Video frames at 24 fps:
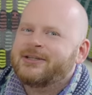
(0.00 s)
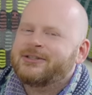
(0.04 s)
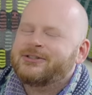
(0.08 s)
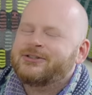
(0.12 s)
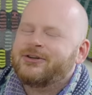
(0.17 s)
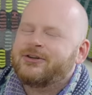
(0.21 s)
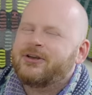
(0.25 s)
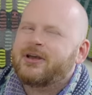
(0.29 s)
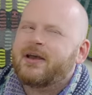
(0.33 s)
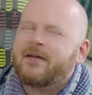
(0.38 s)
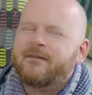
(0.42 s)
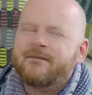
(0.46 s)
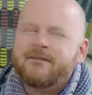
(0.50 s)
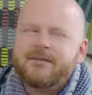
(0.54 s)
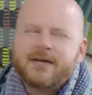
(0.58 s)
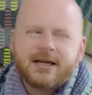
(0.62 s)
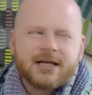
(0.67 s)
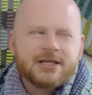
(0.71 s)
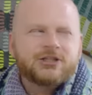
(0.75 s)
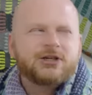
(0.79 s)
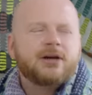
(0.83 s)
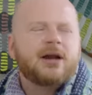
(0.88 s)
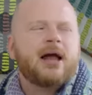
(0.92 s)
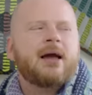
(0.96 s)
So you can
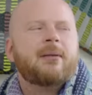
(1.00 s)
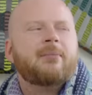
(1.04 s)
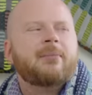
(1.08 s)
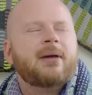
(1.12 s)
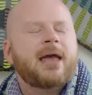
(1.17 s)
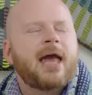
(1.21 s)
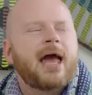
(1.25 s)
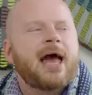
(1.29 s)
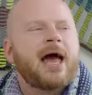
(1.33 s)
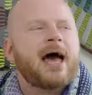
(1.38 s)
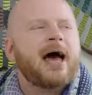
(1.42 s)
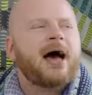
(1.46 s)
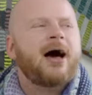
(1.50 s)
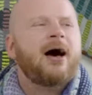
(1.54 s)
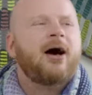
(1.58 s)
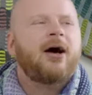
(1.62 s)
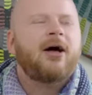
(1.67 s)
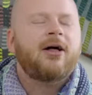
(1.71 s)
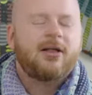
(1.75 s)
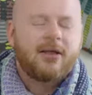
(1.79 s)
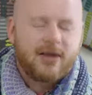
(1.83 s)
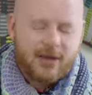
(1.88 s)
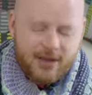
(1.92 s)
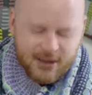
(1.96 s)
finish your
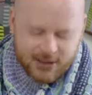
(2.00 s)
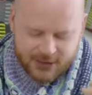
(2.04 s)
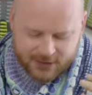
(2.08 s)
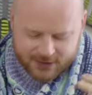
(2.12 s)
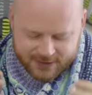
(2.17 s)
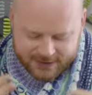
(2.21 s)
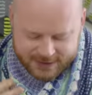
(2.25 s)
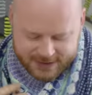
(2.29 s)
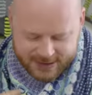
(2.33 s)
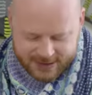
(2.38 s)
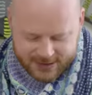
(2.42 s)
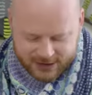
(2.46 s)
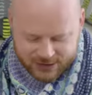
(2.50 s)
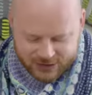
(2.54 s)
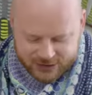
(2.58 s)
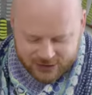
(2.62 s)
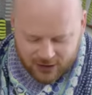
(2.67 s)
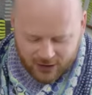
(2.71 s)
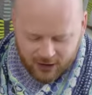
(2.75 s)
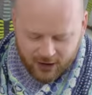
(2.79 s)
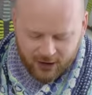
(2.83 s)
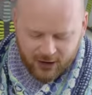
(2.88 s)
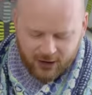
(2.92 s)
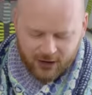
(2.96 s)
MKAL, you see the
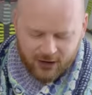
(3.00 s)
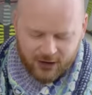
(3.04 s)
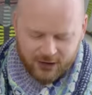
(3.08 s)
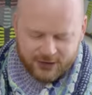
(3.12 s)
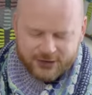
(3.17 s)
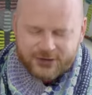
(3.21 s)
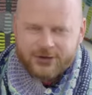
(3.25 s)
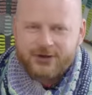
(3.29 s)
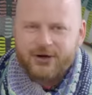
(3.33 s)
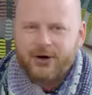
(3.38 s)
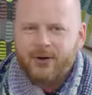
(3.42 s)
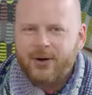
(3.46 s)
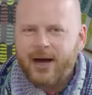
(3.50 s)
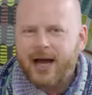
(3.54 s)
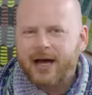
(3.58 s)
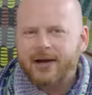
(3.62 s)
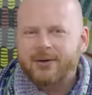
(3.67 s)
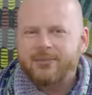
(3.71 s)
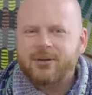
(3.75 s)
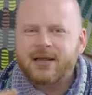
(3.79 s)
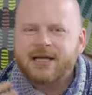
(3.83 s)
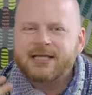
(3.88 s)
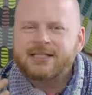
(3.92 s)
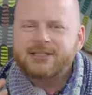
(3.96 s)
shawl, you know how
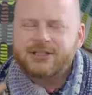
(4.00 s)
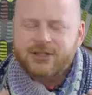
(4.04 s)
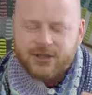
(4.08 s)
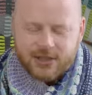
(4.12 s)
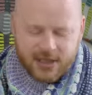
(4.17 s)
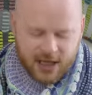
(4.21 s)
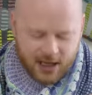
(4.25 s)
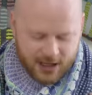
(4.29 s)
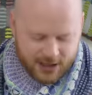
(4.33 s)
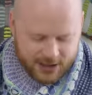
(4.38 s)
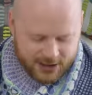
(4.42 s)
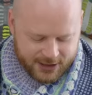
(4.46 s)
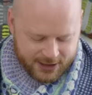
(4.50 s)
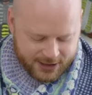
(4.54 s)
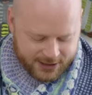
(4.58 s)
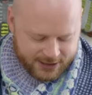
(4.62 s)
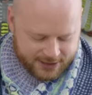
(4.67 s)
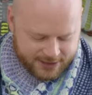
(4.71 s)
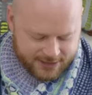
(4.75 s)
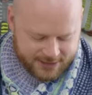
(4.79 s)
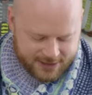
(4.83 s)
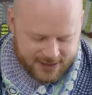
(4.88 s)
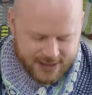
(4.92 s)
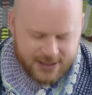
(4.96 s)
to place your
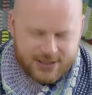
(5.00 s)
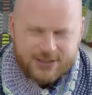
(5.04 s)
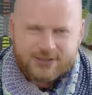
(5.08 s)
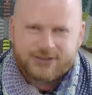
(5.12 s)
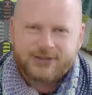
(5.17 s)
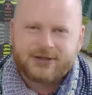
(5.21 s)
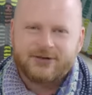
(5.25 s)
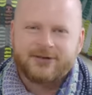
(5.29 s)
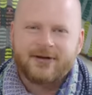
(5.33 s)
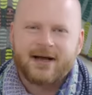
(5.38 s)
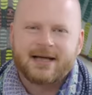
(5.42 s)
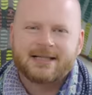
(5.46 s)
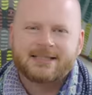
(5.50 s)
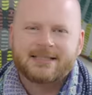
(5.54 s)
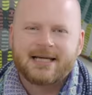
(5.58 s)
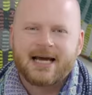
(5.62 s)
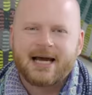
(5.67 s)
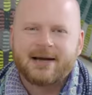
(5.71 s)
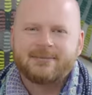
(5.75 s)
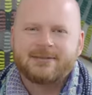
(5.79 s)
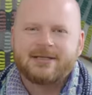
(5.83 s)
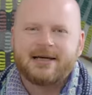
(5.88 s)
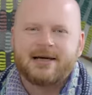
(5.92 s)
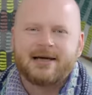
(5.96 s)
colors, so you've got
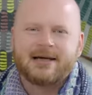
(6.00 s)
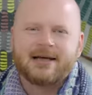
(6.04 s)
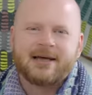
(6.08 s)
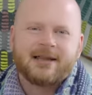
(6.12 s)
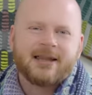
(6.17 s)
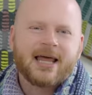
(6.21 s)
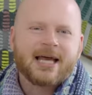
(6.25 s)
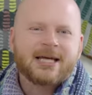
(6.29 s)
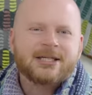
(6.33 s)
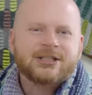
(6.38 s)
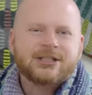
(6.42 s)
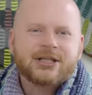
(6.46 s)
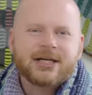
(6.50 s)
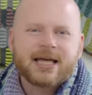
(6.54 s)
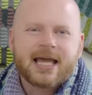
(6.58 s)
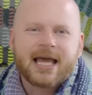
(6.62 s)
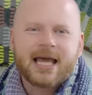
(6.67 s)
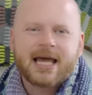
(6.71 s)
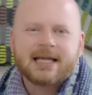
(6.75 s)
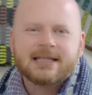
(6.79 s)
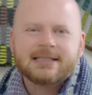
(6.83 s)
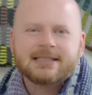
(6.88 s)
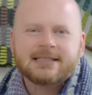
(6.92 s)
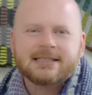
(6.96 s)
time to collect your
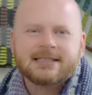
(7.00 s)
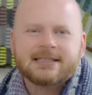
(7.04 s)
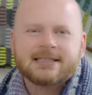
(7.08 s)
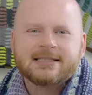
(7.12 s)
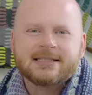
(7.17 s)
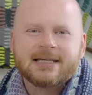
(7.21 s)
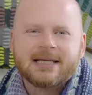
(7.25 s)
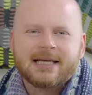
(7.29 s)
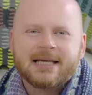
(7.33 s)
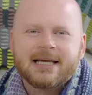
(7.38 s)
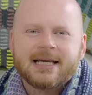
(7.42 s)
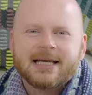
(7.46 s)
kits,